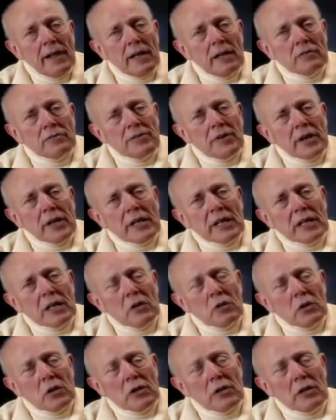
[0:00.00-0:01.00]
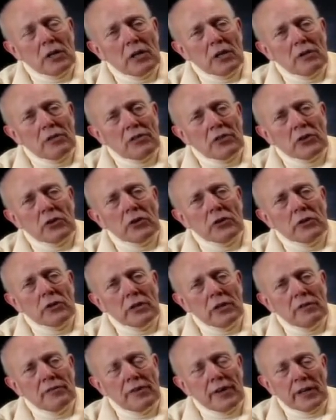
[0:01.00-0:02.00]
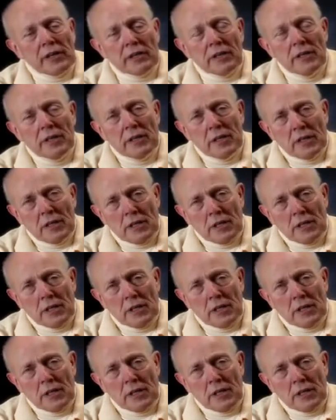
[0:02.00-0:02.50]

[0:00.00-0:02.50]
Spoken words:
and finally, on the third event,